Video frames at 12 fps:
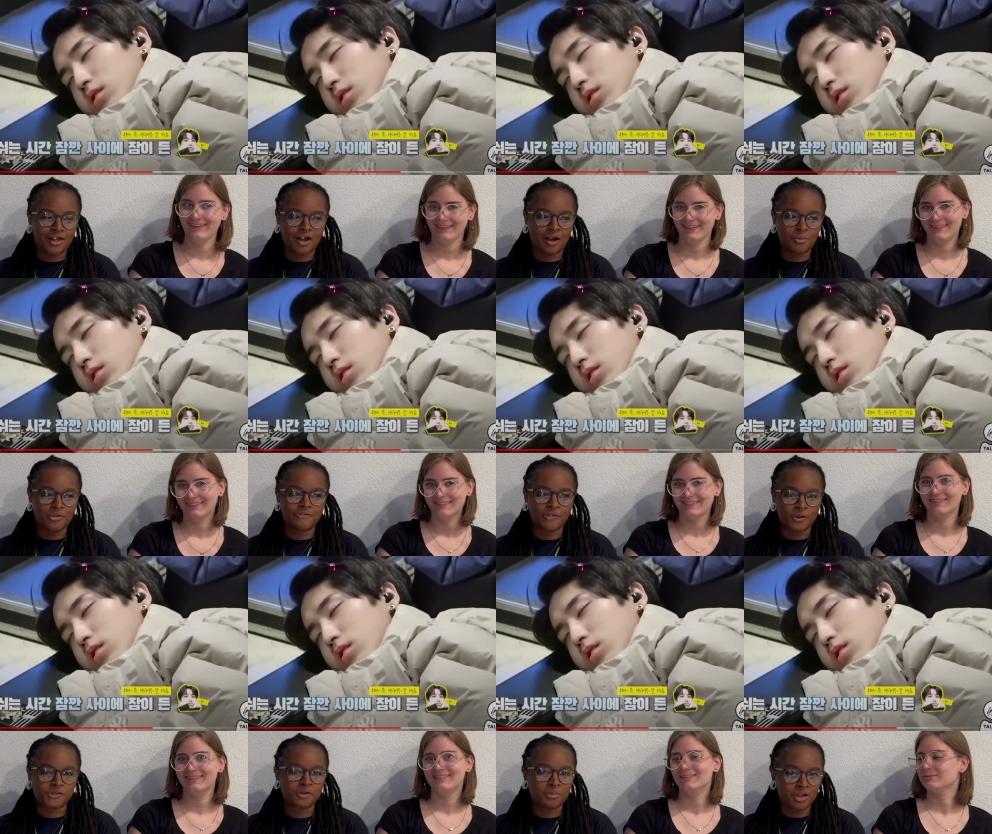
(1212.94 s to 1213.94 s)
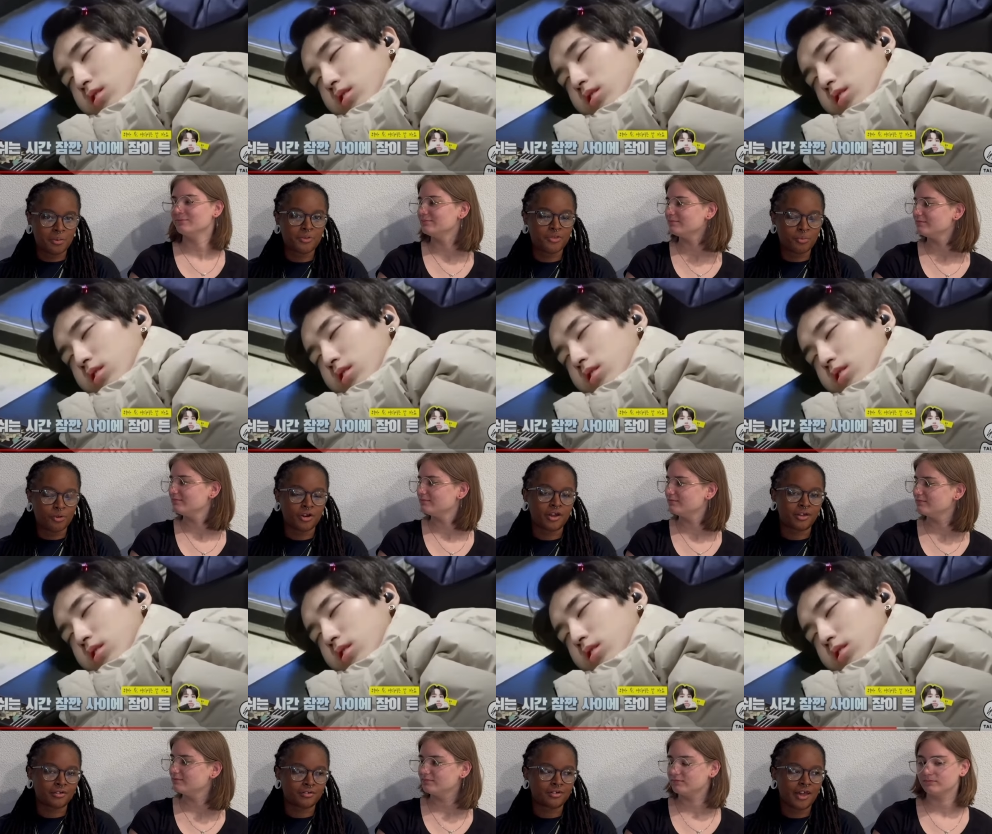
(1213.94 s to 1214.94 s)
Speaker 1: like, I'm the first to be up in the morning.
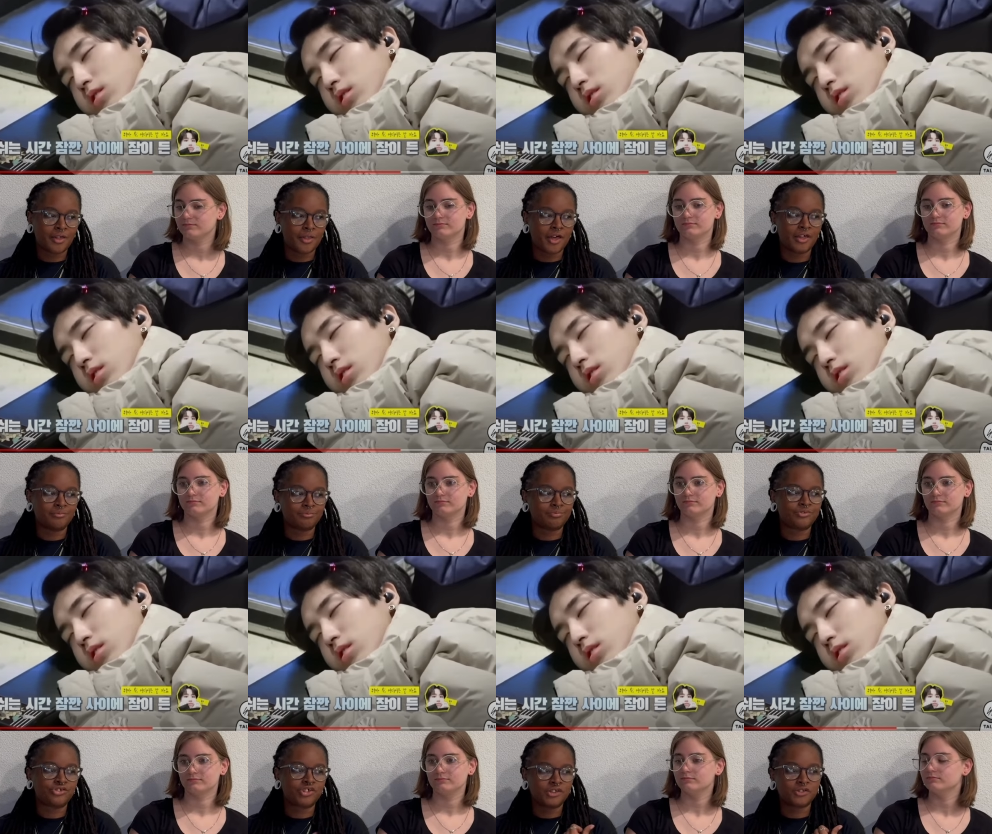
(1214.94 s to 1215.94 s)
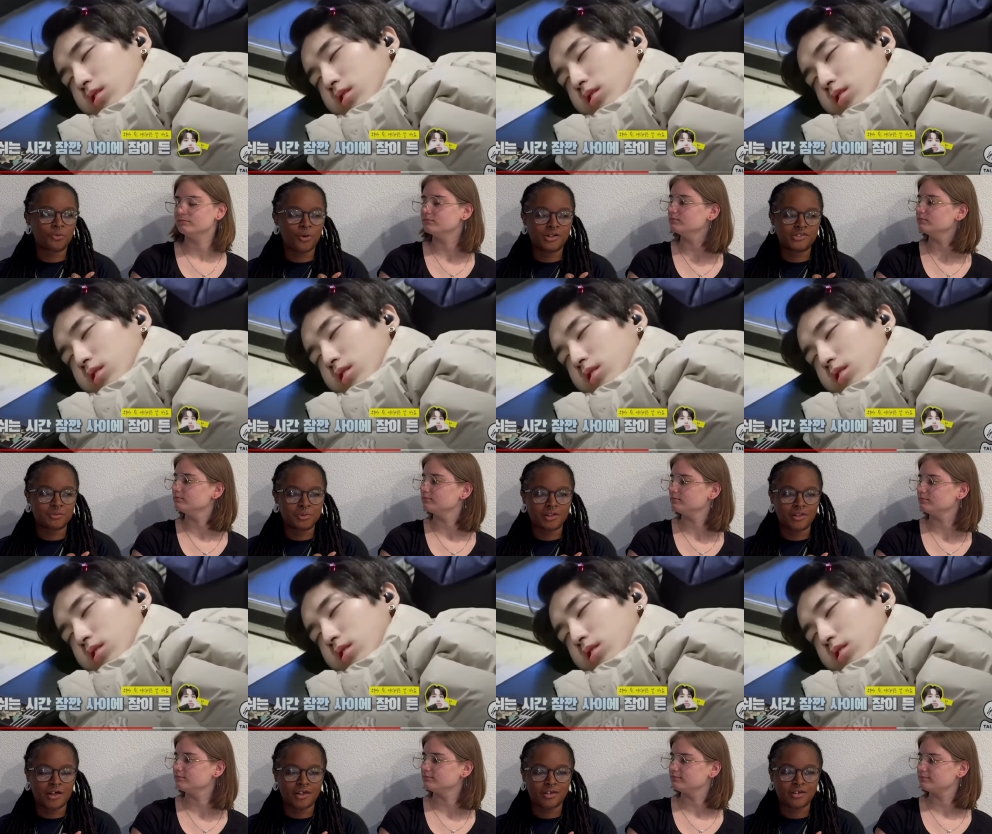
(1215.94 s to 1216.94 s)
And then she's the one to be
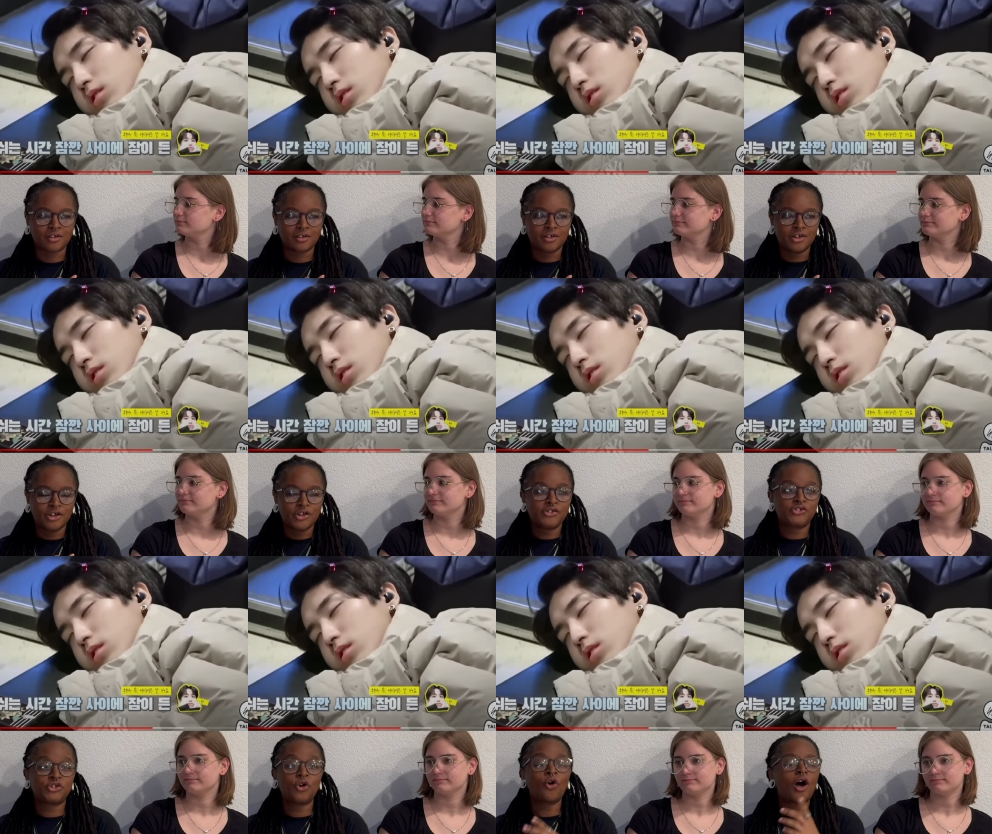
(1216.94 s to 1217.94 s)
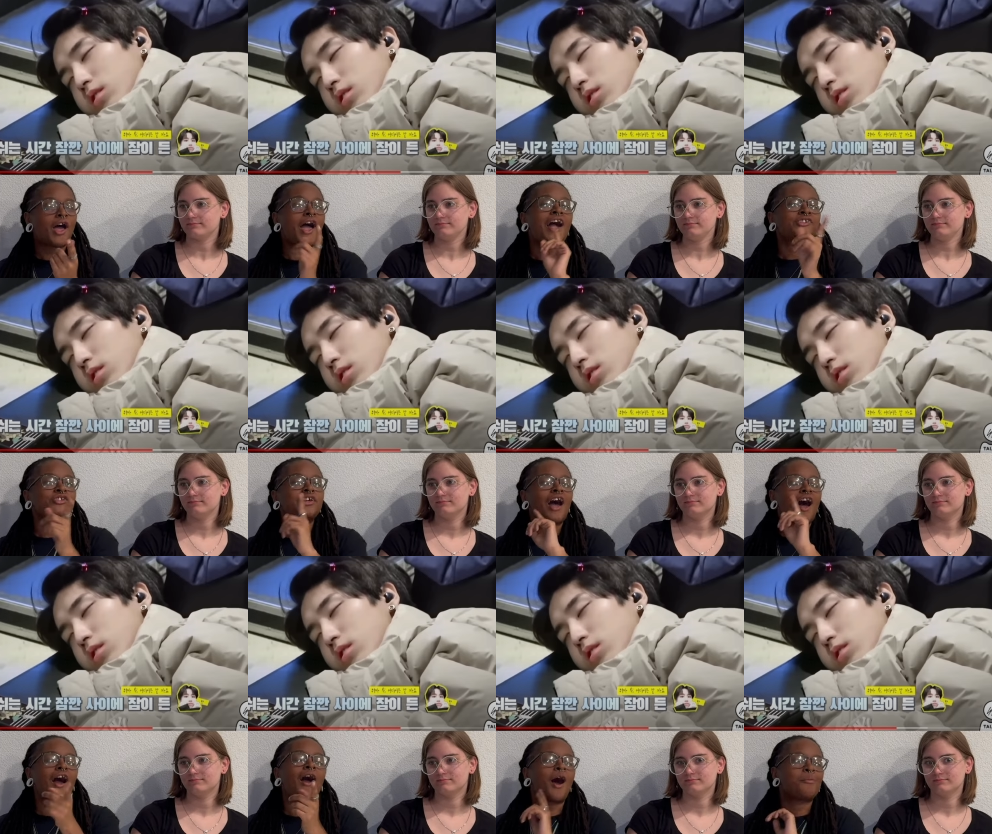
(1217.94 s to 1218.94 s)
like, she'll actually,
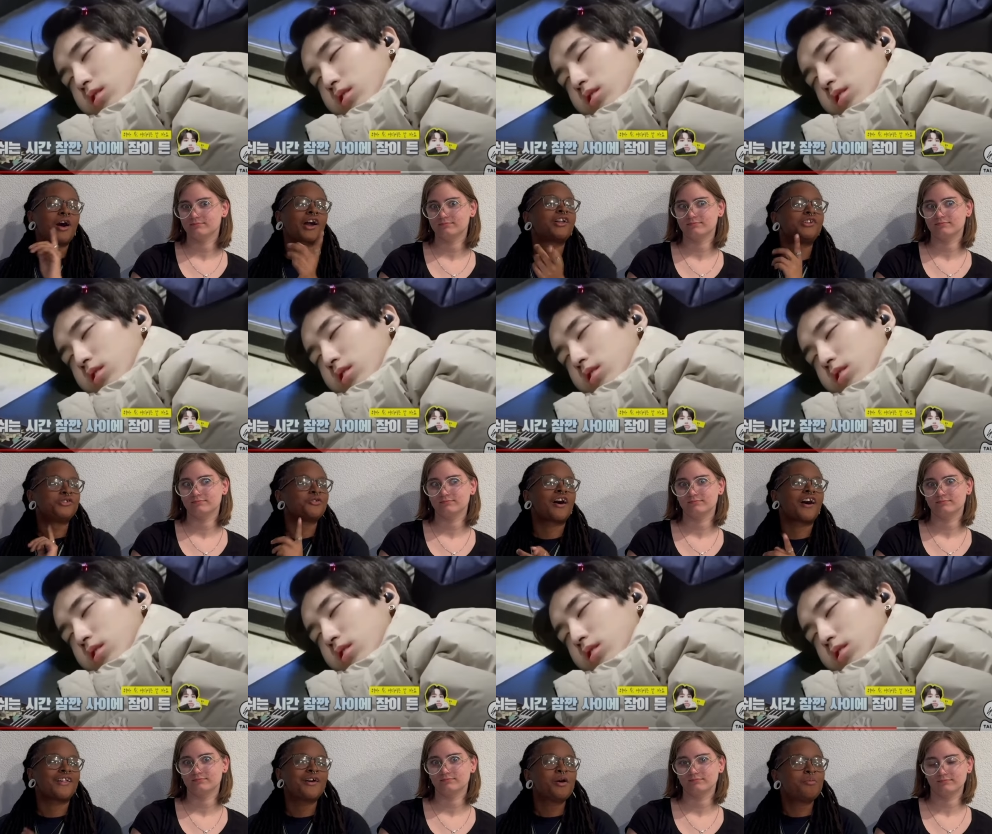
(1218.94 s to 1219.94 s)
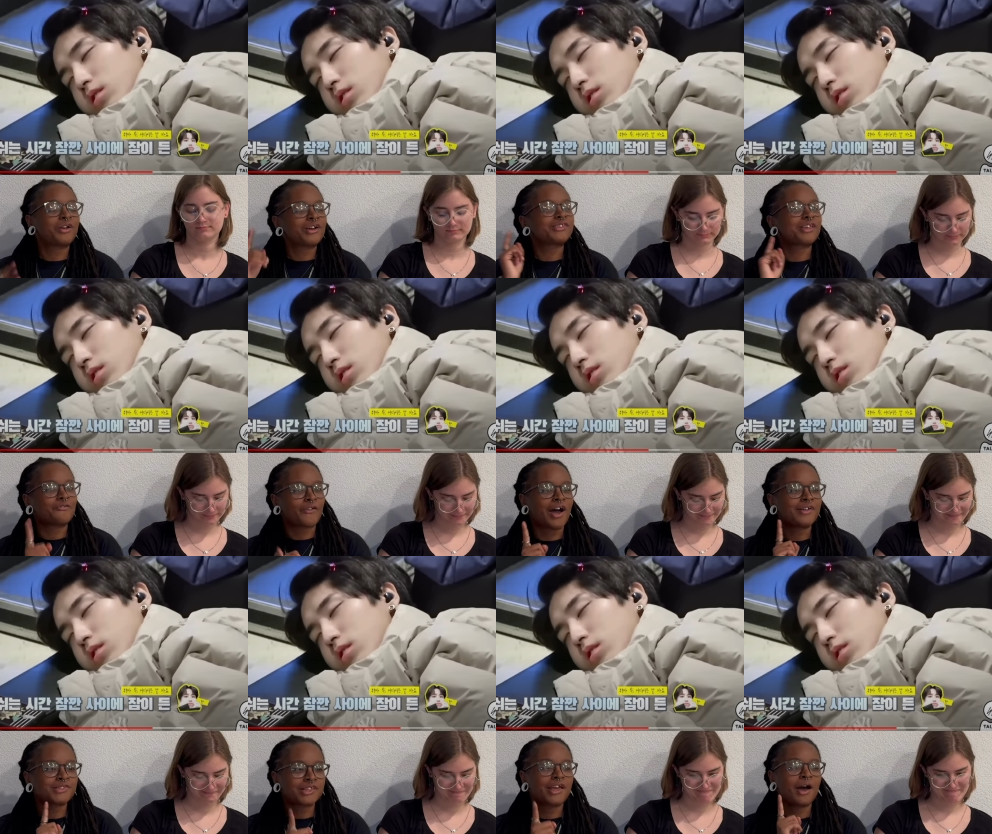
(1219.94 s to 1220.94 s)
I, I'm not going to do that. Because if I
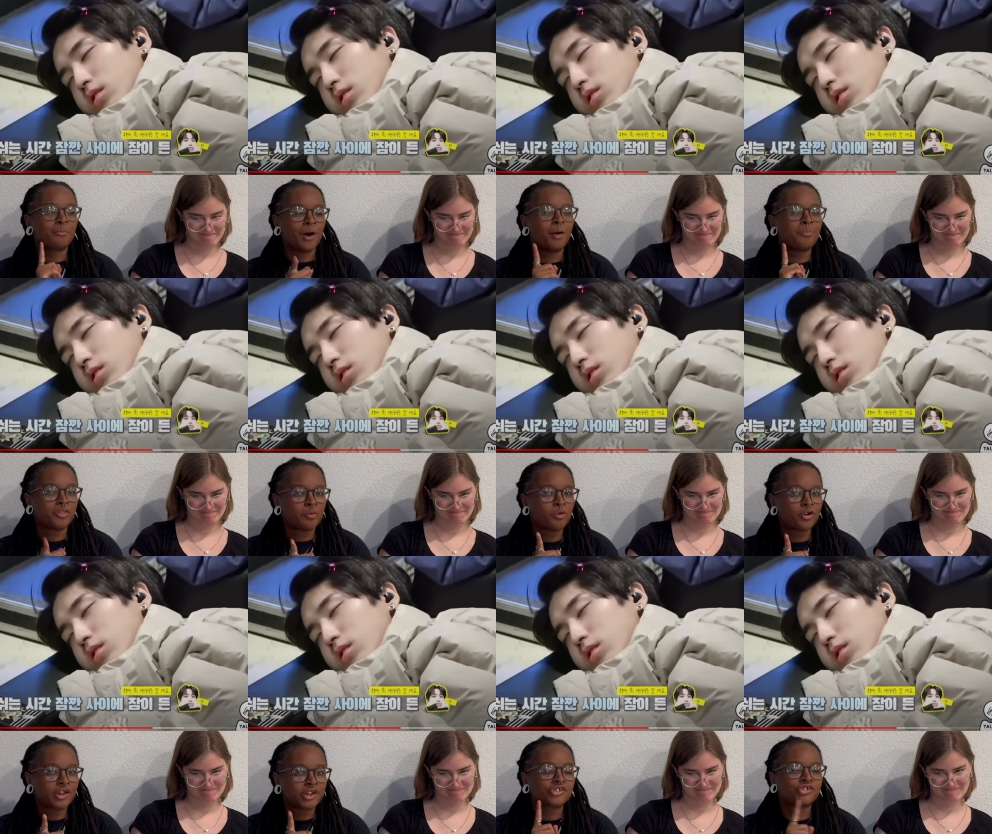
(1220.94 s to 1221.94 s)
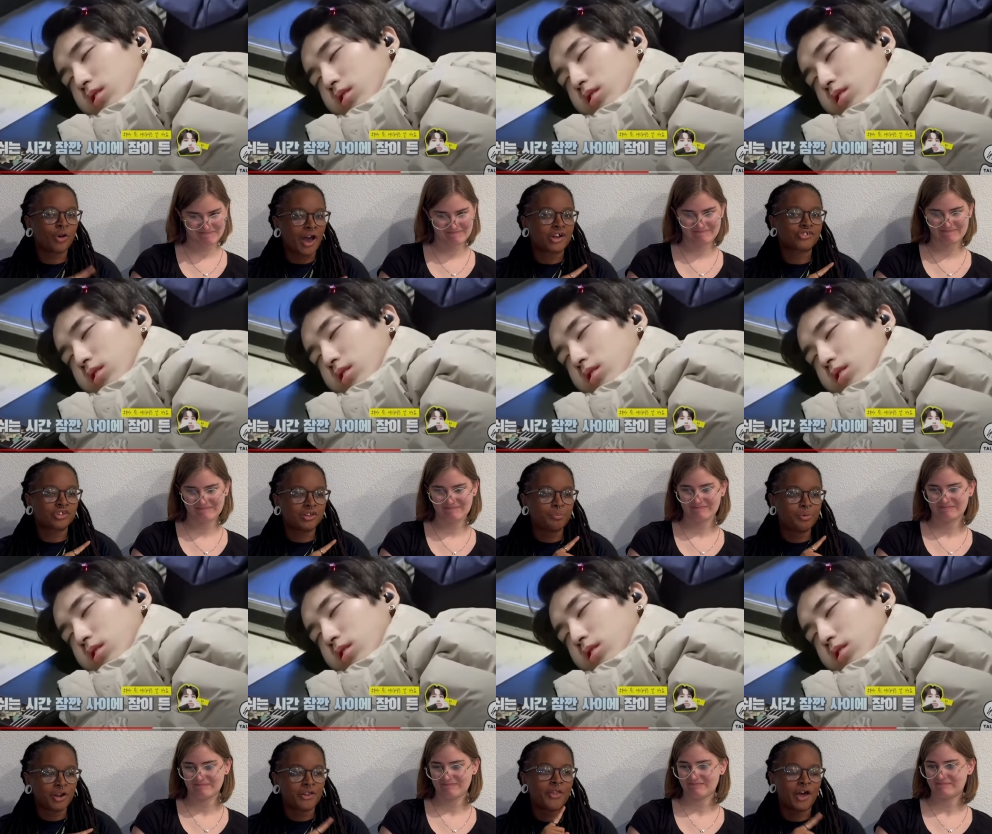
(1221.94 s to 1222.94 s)
say I'm up in the morning, she'll actually
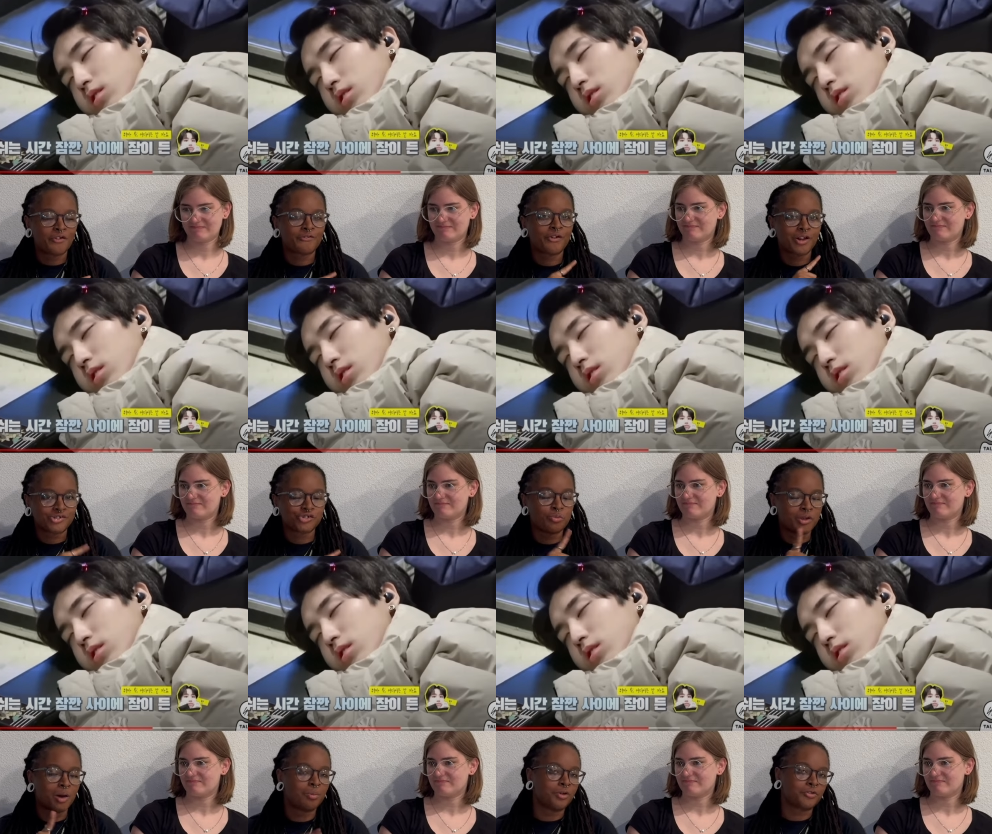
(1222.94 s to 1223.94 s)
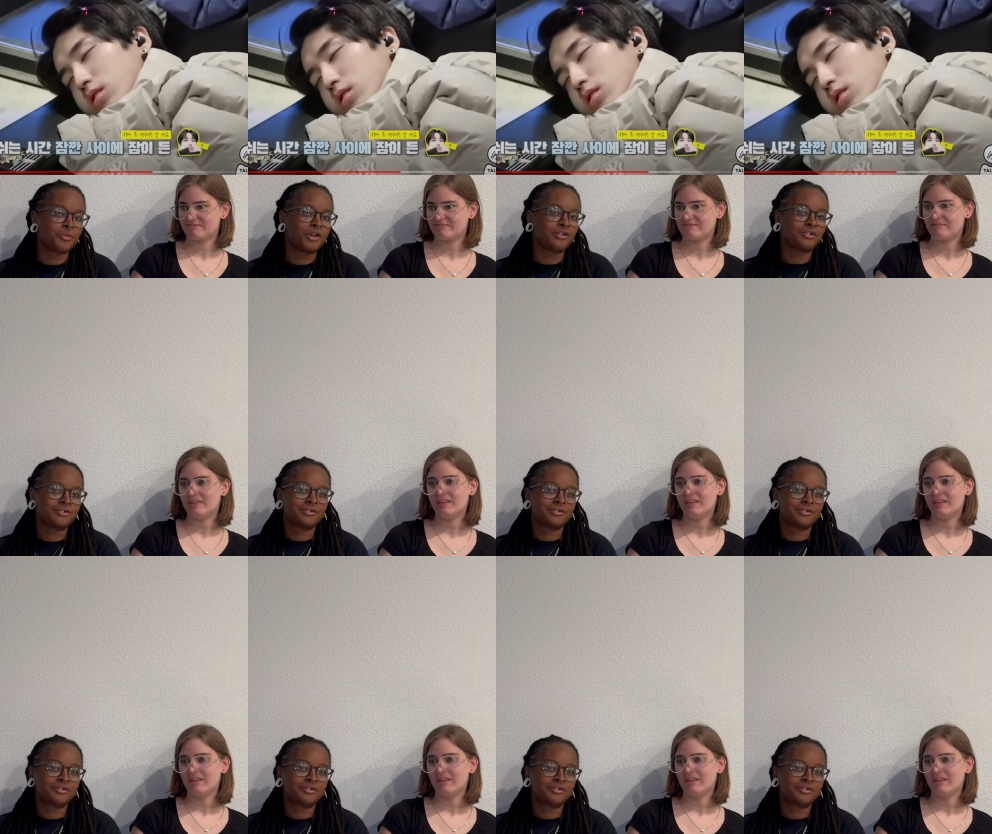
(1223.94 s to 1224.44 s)
put in the effort and she'll be up with me.